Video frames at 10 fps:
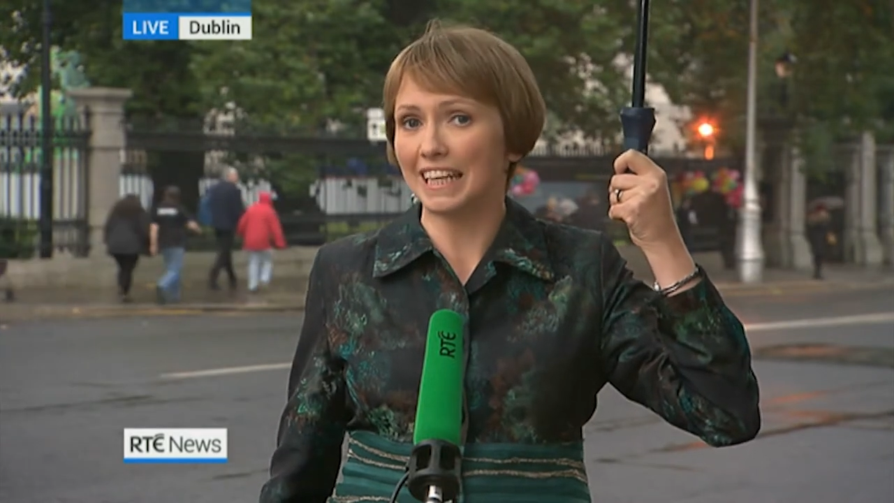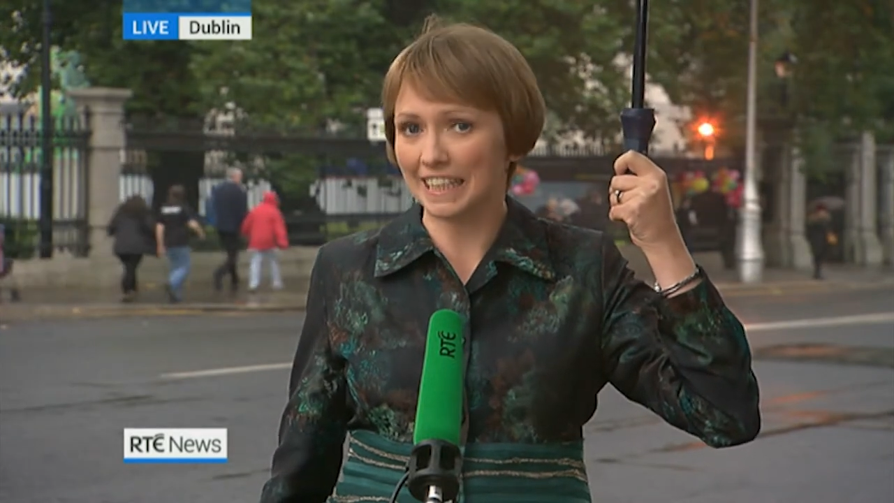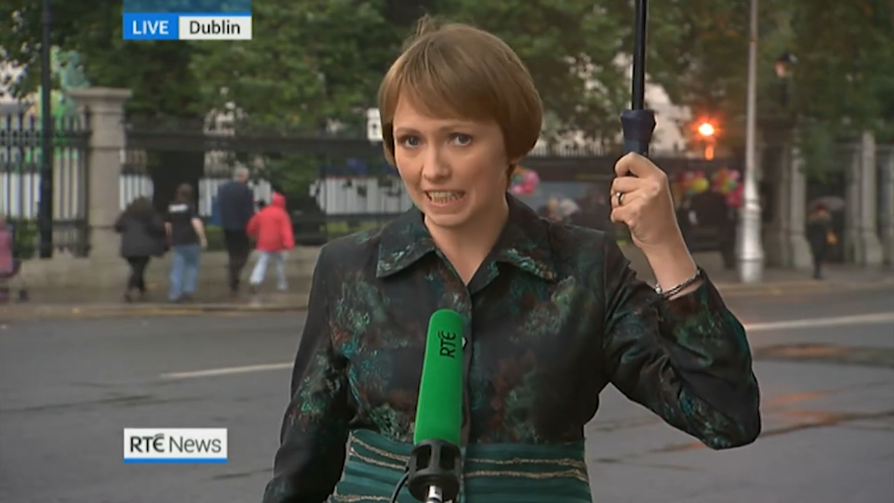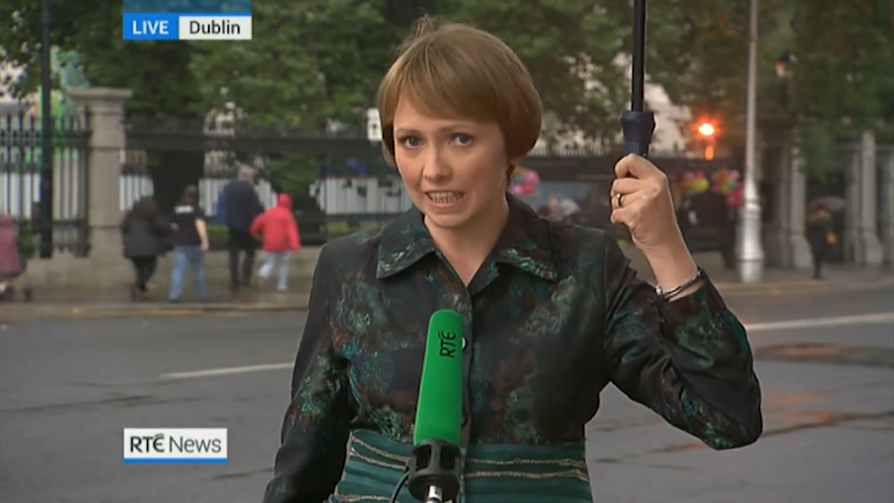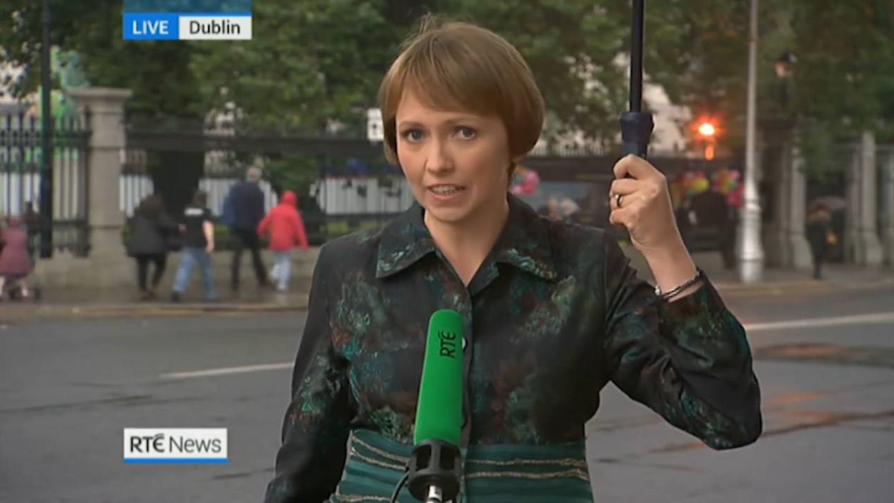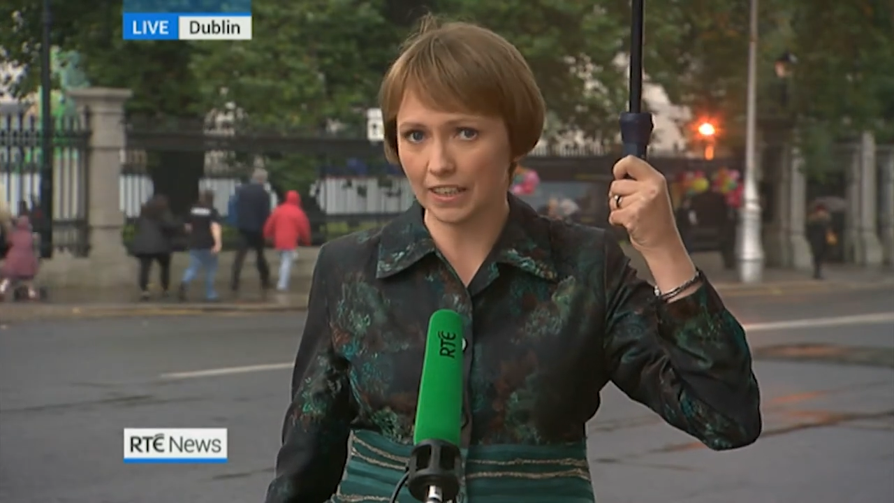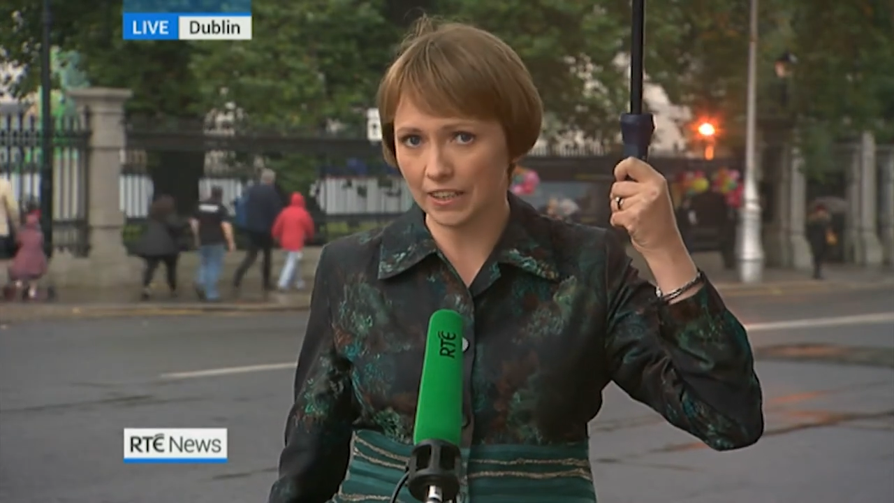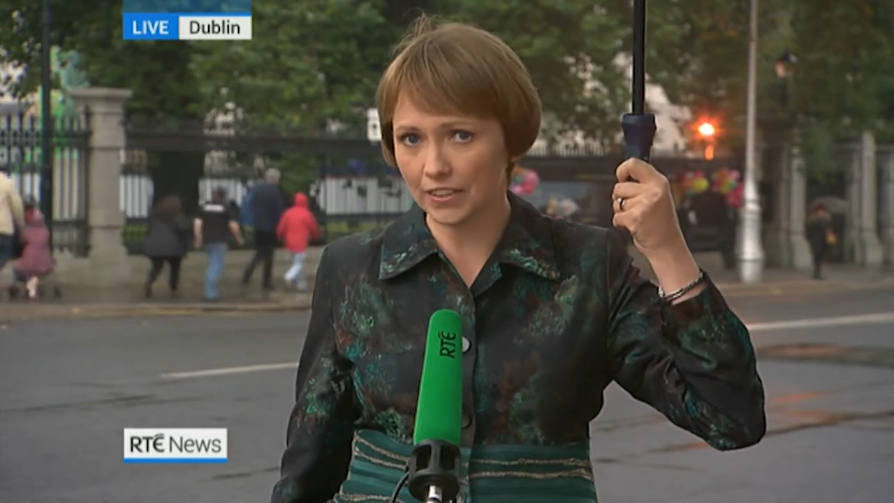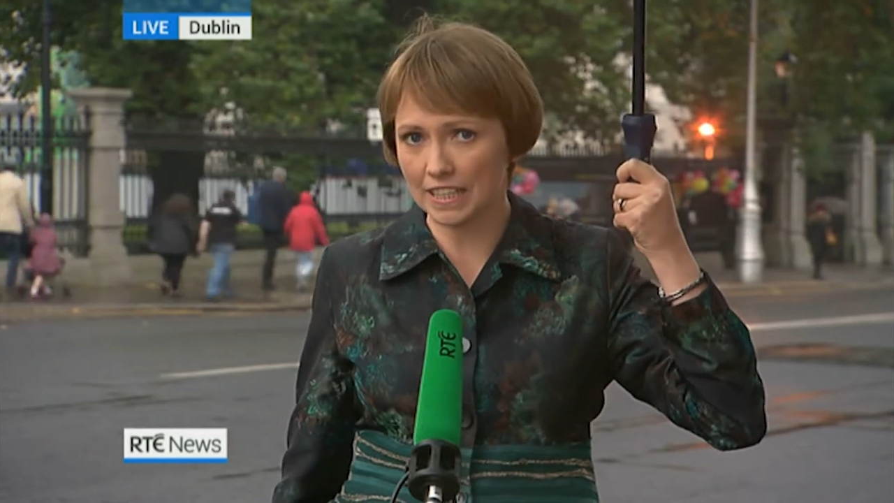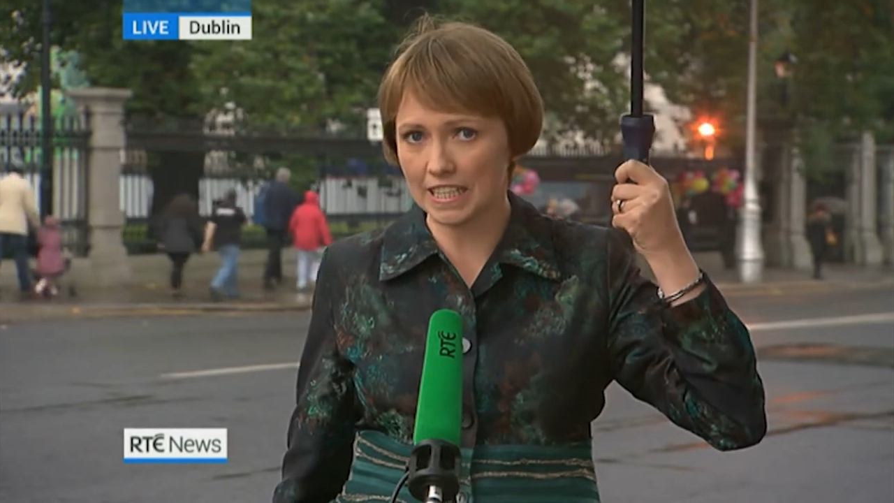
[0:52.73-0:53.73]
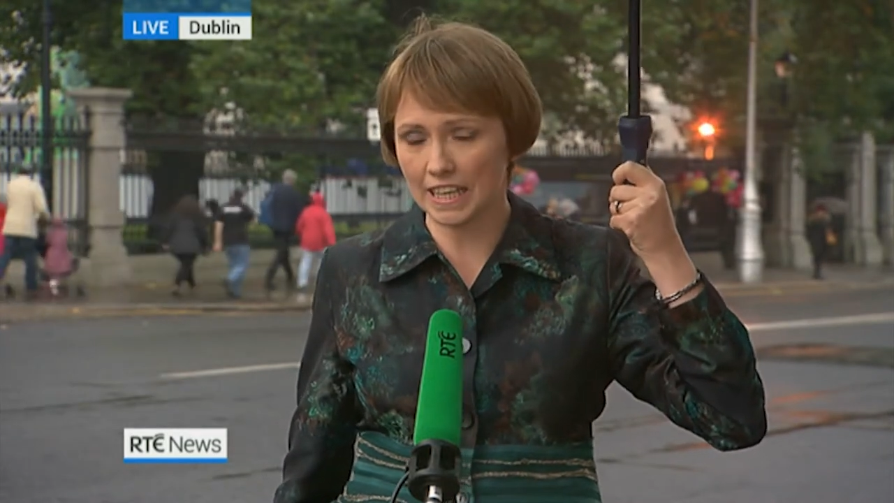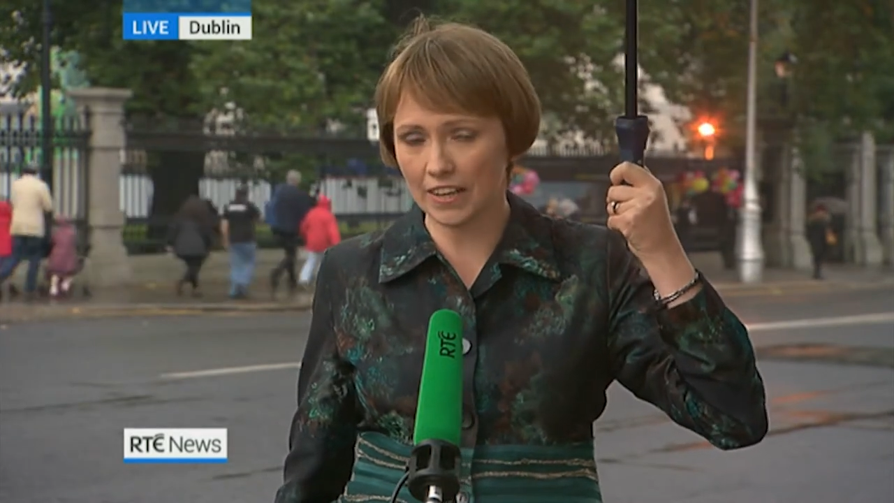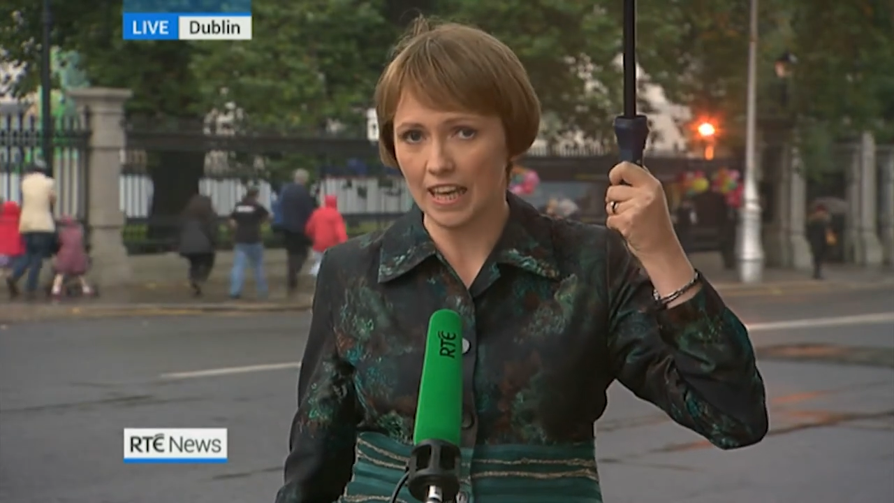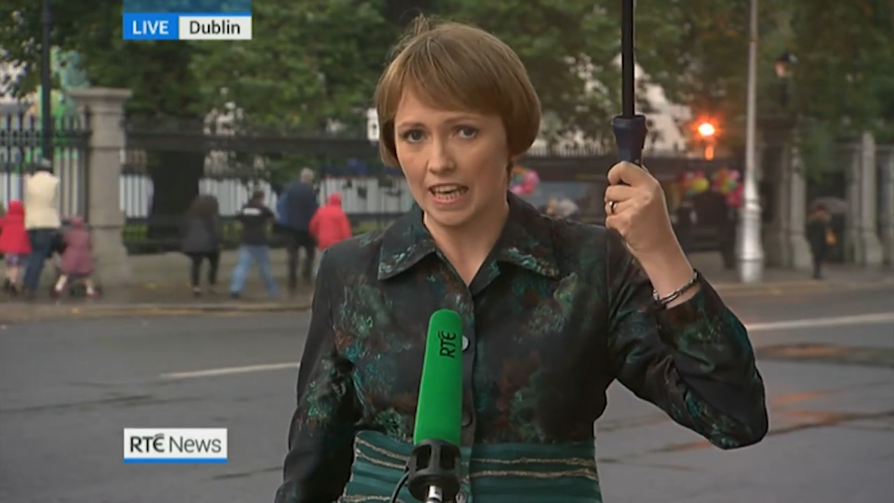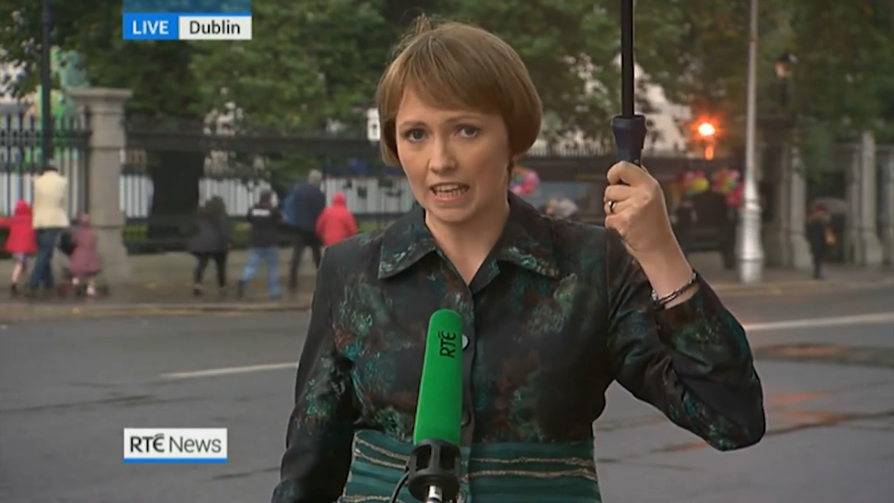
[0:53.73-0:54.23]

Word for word: little earlier this year,